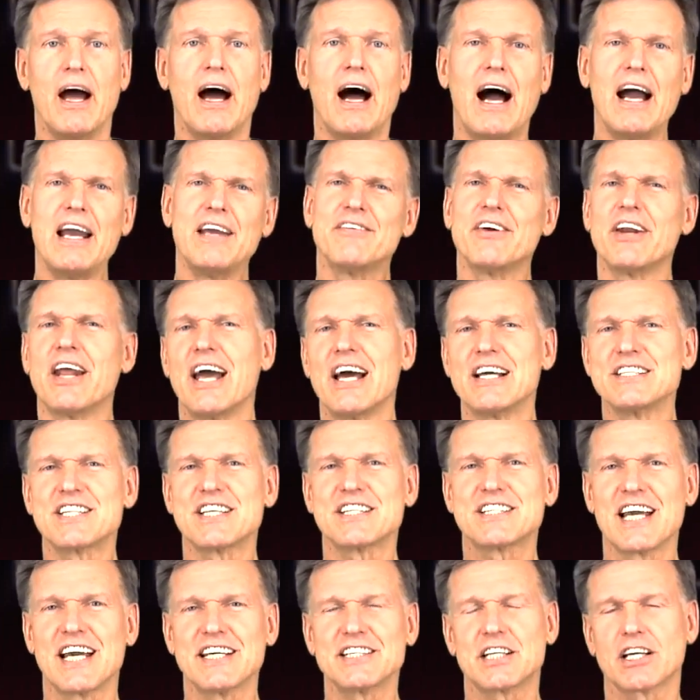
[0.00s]
I even
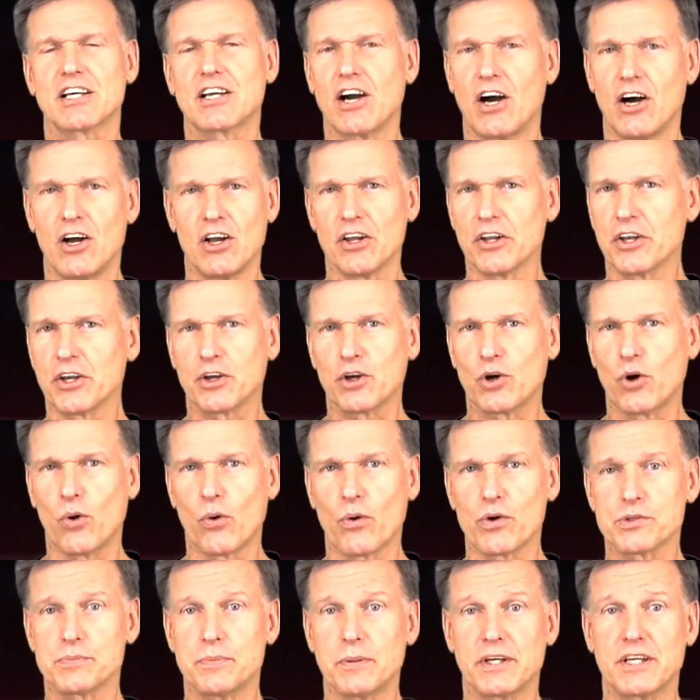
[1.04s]
hesitate to call it a
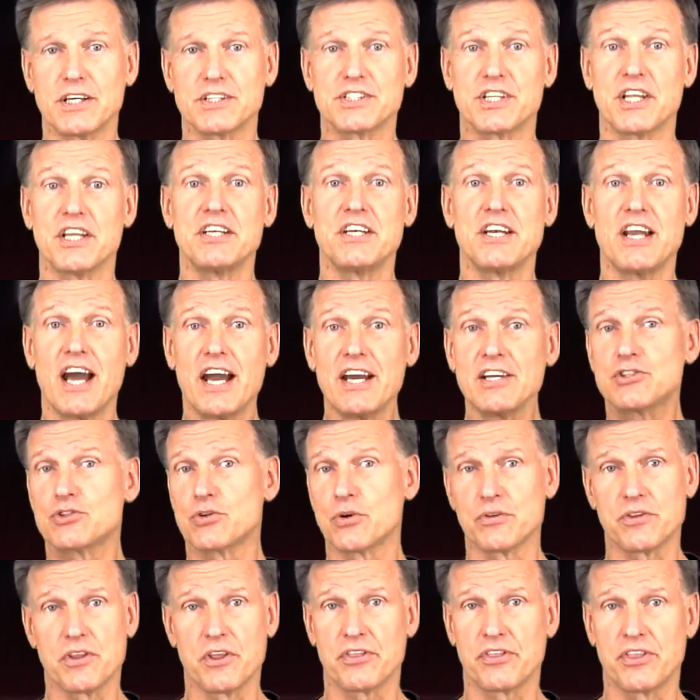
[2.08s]
course because the
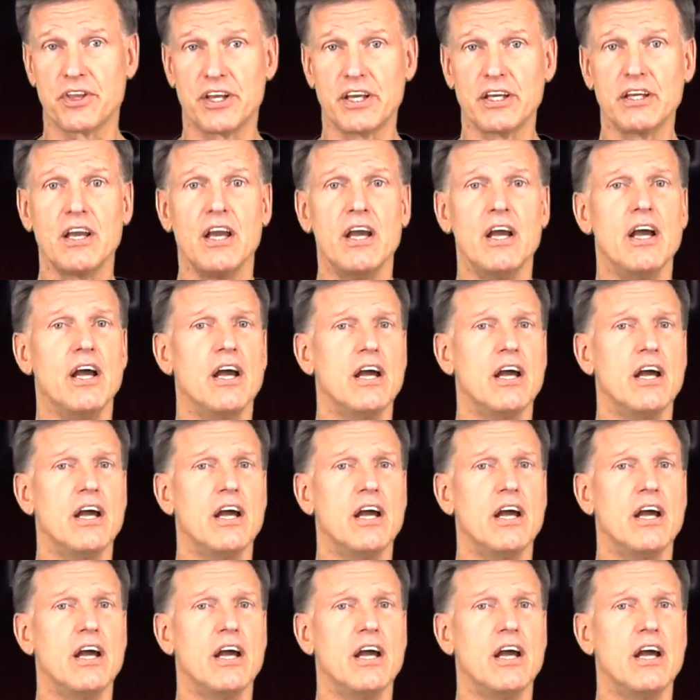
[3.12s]
nature of the thing